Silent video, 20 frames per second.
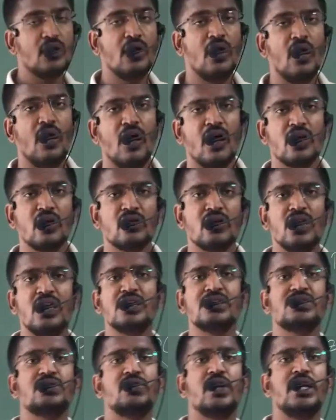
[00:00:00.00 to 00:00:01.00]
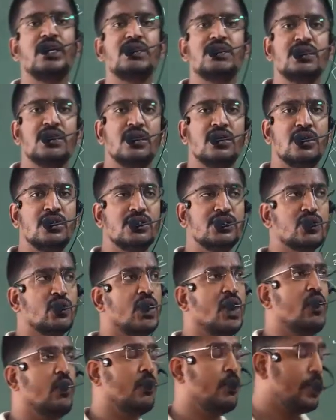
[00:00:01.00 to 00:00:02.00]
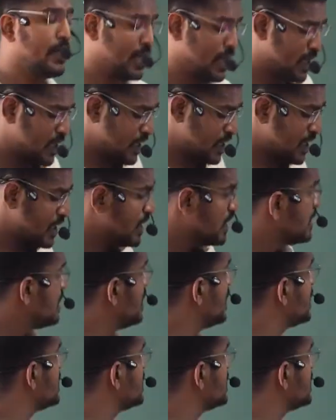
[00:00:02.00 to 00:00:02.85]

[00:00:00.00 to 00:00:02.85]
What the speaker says: Are you clear, students? So now let